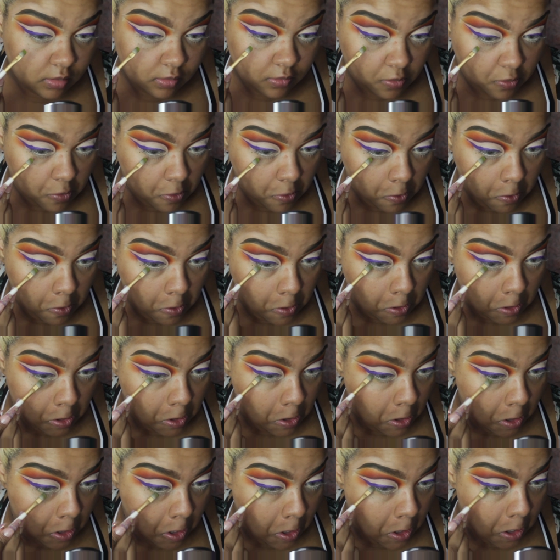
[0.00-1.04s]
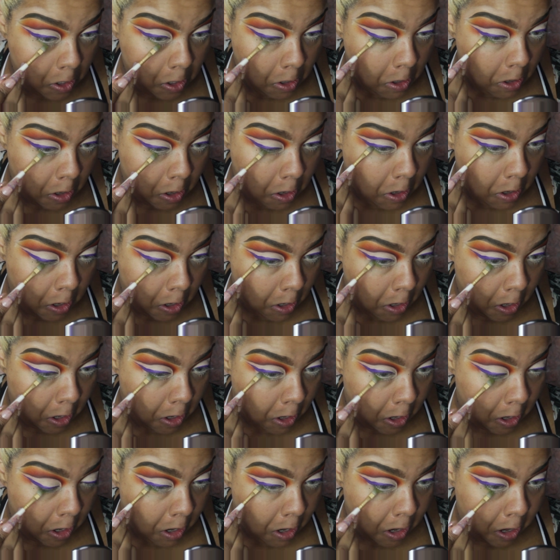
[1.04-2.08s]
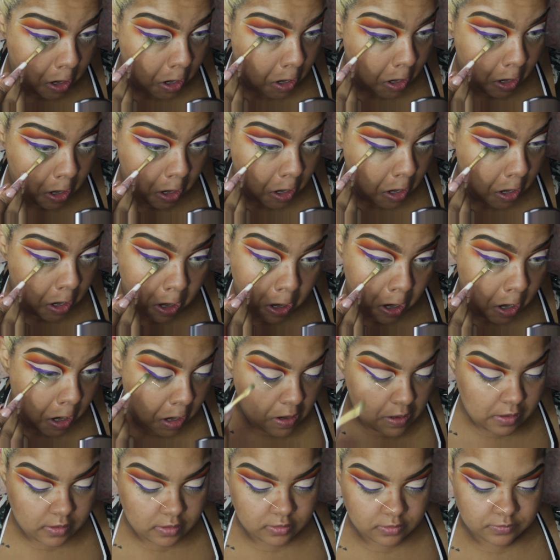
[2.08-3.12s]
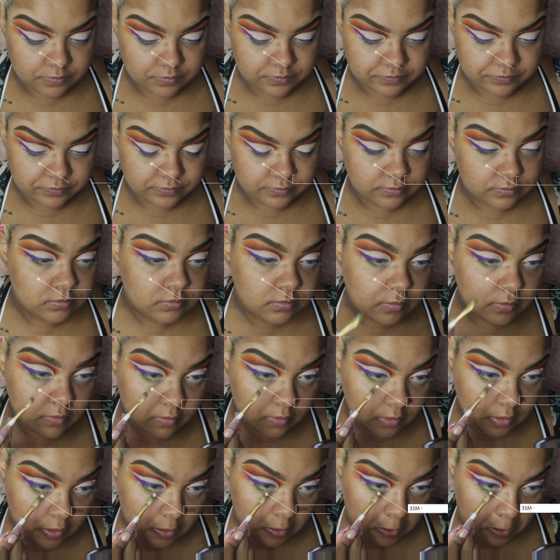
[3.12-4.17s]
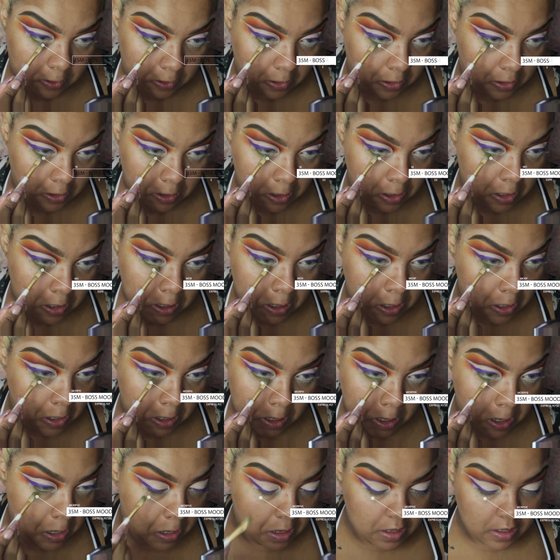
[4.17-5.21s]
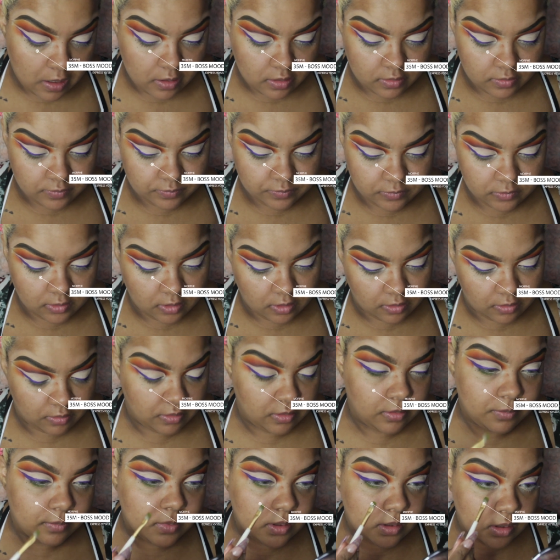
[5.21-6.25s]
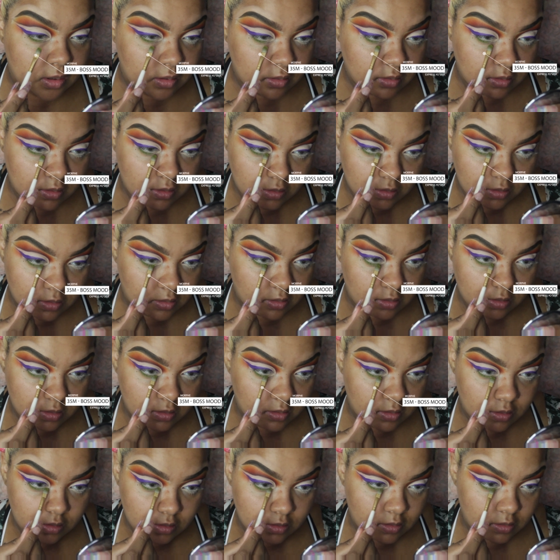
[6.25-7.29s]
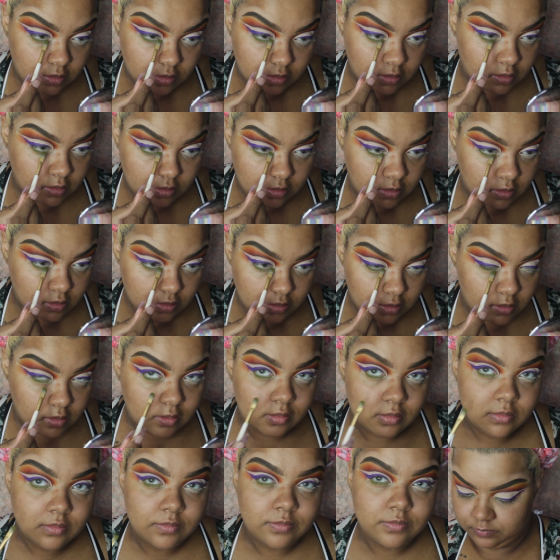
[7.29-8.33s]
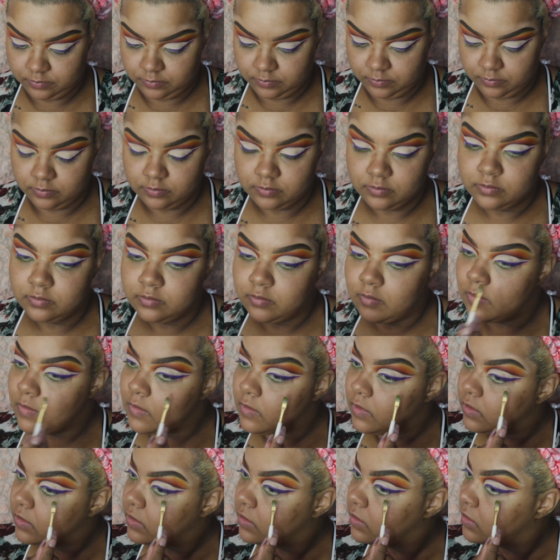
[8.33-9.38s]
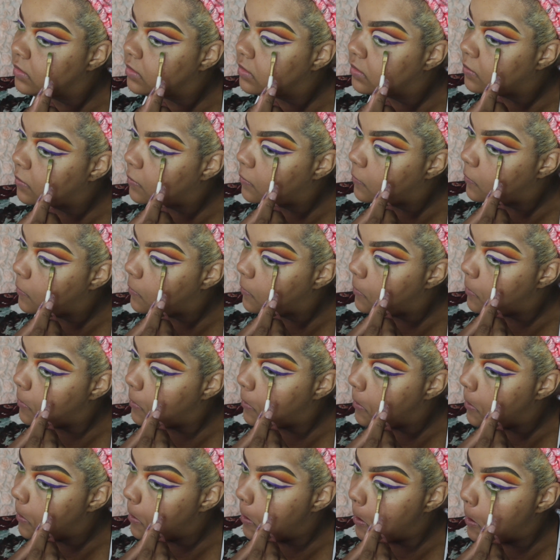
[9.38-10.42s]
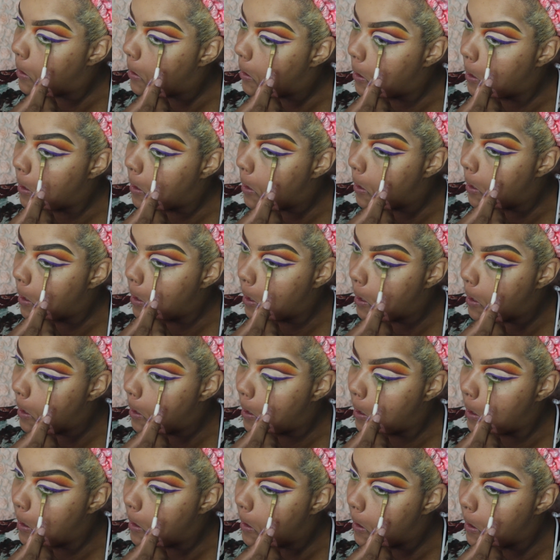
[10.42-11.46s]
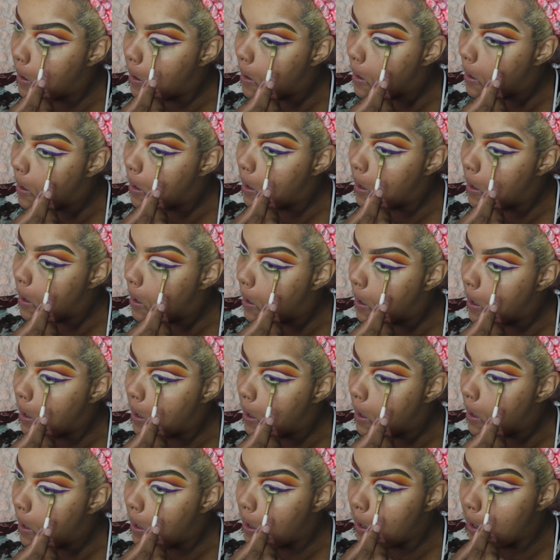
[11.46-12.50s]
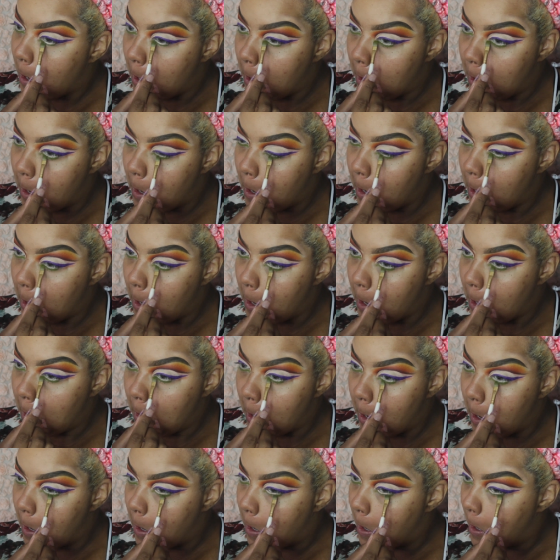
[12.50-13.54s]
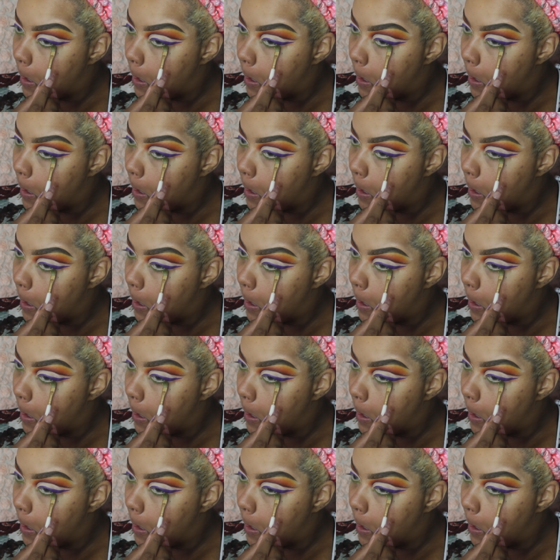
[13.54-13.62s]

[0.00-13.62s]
Express Yourself on the lower lash line, and on the lower waterline, I went in with the shade Grape Extraction or Grape Expectations. All the names are listed on the screen.